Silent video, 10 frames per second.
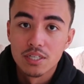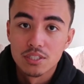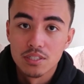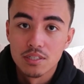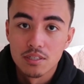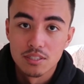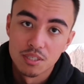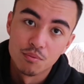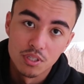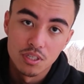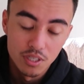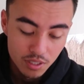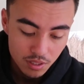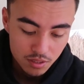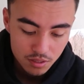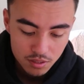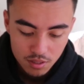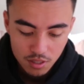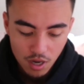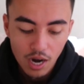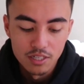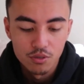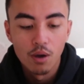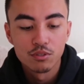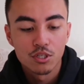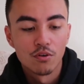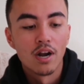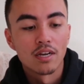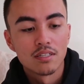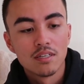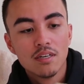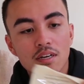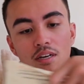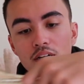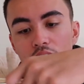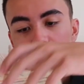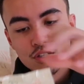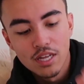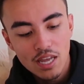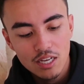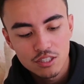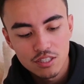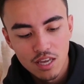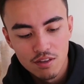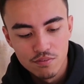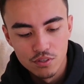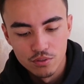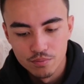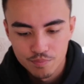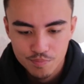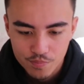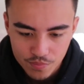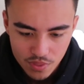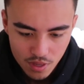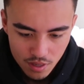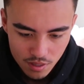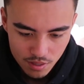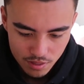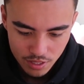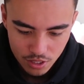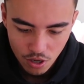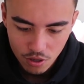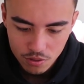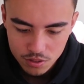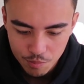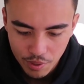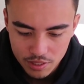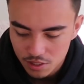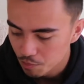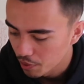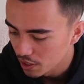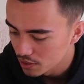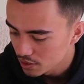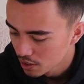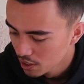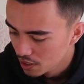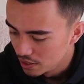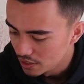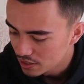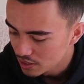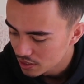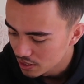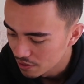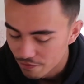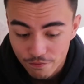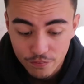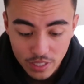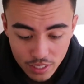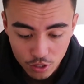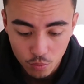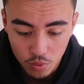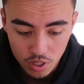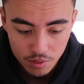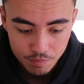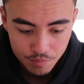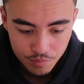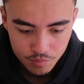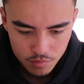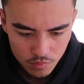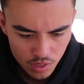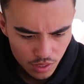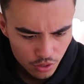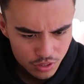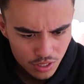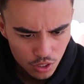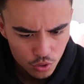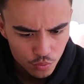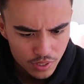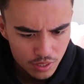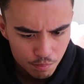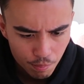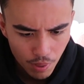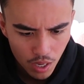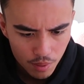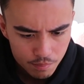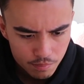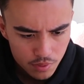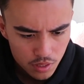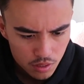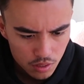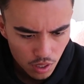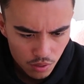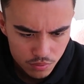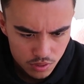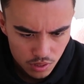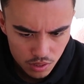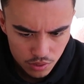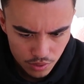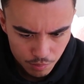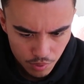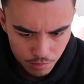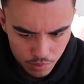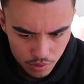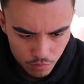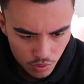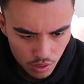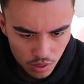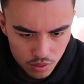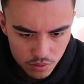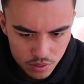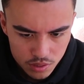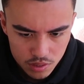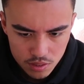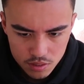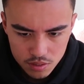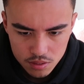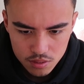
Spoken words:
actually, so I'm really curious. Alright, so I was correct. So they actually gave you the Carl's Amazing Baits. This is the flicker worm. It looks like a green pumpkin. No, it's not a green pumpkin. What color is this?